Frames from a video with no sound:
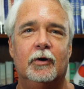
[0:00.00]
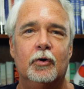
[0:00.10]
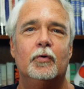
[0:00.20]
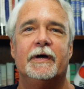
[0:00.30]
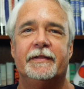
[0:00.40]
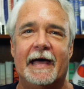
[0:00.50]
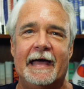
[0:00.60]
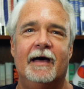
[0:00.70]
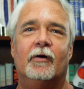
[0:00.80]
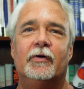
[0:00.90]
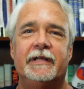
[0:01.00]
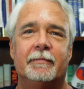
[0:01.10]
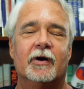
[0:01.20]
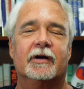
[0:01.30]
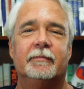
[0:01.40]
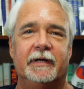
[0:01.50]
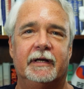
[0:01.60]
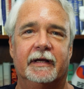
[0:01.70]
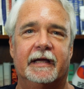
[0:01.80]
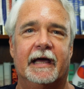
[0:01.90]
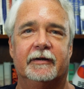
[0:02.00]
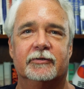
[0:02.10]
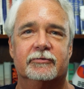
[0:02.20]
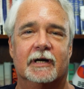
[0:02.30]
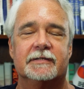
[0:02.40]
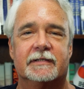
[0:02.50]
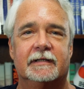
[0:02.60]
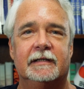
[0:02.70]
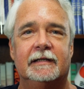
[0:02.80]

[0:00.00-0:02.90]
who in the hell in the American media can you trust?